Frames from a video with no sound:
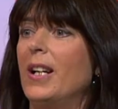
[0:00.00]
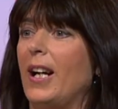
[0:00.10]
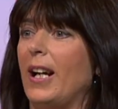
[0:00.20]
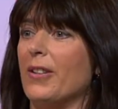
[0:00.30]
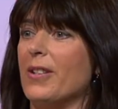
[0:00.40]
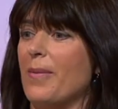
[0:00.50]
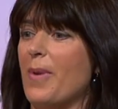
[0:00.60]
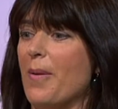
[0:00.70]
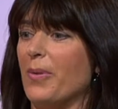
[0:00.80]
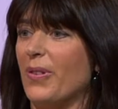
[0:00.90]
and um,
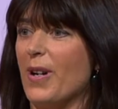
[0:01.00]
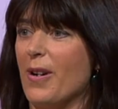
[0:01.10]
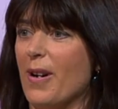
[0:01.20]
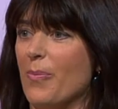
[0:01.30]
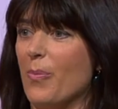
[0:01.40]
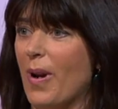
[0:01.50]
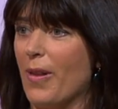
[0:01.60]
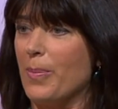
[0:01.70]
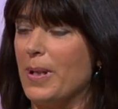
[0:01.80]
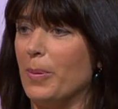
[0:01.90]
I'm afraid I'm one
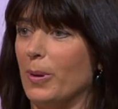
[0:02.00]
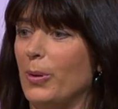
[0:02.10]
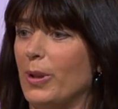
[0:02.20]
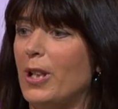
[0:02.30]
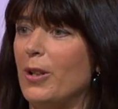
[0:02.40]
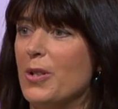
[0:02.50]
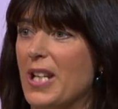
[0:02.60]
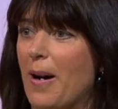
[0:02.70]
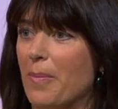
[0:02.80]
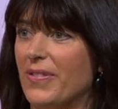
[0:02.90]
of the people who queues
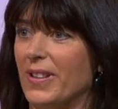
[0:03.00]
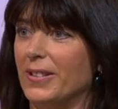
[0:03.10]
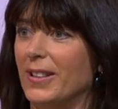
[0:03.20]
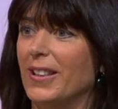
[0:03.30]
up for